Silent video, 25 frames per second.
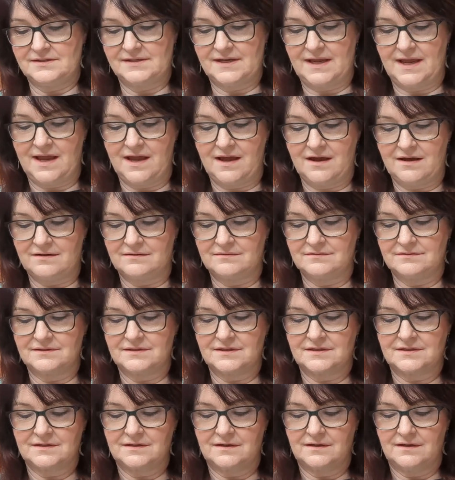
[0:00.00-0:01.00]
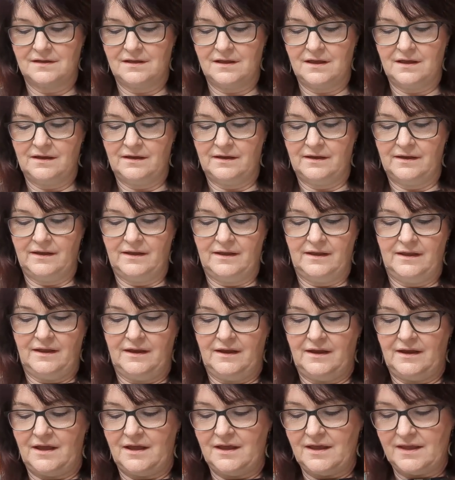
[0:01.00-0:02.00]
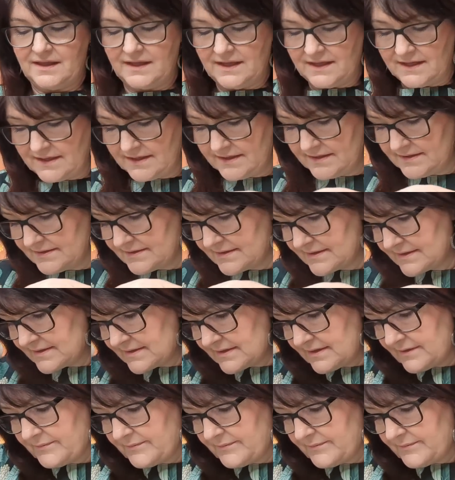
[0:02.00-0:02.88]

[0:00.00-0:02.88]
out is